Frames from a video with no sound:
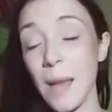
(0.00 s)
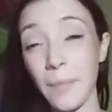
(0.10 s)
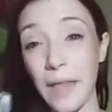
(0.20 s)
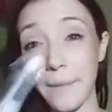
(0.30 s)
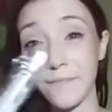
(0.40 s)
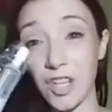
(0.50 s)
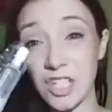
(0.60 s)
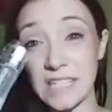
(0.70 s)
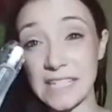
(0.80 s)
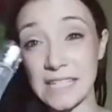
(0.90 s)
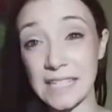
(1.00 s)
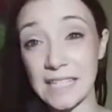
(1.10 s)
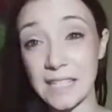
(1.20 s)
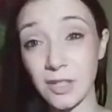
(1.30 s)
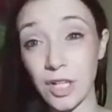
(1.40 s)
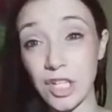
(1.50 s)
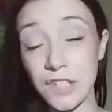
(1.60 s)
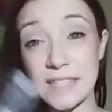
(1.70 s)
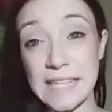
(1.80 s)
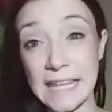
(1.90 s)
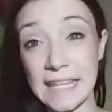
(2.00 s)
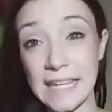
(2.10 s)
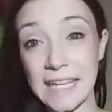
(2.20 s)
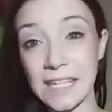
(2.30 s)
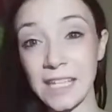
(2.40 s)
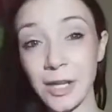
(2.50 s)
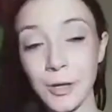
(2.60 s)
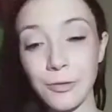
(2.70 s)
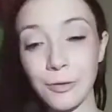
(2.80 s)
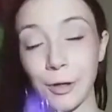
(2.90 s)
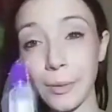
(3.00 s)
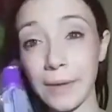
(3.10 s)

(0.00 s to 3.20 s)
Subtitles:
And let him flush this syringe of saline through.